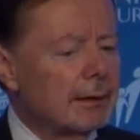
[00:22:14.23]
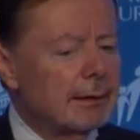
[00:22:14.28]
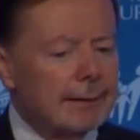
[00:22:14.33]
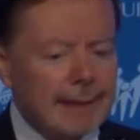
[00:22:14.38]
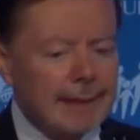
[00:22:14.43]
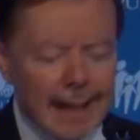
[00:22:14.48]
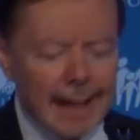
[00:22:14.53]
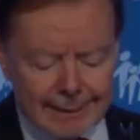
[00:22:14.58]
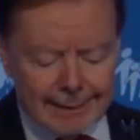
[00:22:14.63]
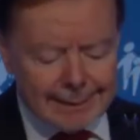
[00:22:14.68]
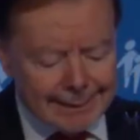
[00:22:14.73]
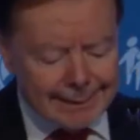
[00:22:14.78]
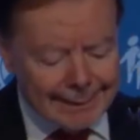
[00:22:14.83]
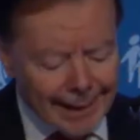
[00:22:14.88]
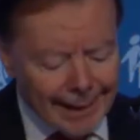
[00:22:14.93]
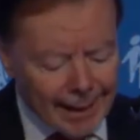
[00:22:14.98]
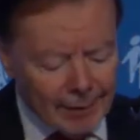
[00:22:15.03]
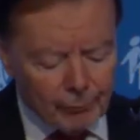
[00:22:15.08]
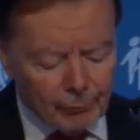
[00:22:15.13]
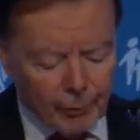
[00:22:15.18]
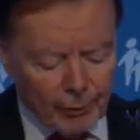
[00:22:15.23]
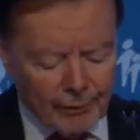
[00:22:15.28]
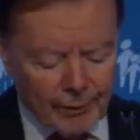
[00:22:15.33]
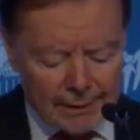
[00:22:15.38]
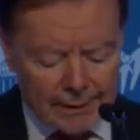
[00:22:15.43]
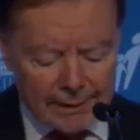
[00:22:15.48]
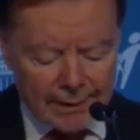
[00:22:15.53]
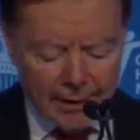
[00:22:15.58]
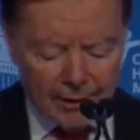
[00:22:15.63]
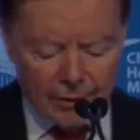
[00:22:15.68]
That is not what
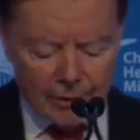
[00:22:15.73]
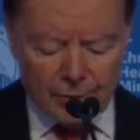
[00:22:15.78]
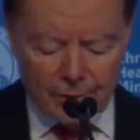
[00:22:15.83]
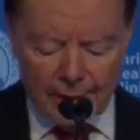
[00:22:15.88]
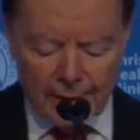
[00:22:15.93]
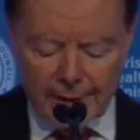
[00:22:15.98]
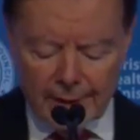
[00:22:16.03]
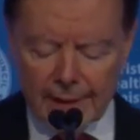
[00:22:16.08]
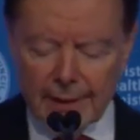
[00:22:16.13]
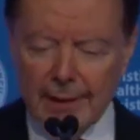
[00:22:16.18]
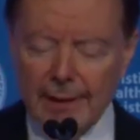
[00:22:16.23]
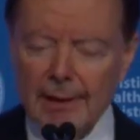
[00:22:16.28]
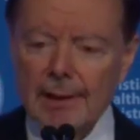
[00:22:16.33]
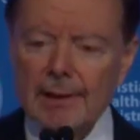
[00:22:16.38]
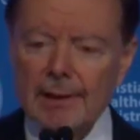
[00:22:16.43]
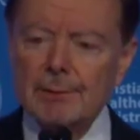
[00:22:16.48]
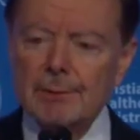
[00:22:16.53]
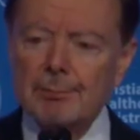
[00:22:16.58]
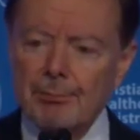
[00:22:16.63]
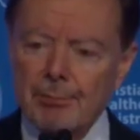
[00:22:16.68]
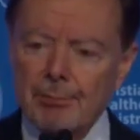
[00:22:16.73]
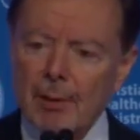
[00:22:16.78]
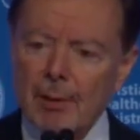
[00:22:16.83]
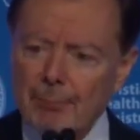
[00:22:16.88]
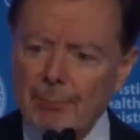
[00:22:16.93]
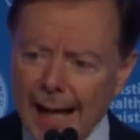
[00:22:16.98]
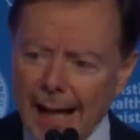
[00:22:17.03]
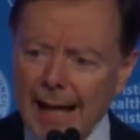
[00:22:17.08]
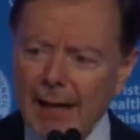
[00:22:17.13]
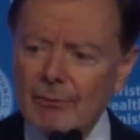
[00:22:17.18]
this country is
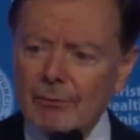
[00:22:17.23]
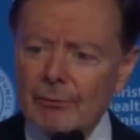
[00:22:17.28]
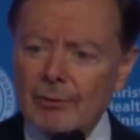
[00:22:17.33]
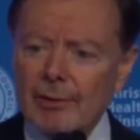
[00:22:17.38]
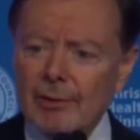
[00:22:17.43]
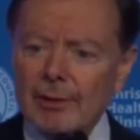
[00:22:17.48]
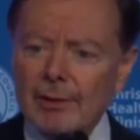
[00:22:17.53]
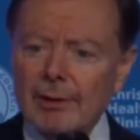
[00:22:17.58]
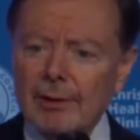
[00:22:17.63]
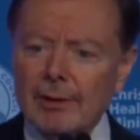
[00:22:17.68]
about.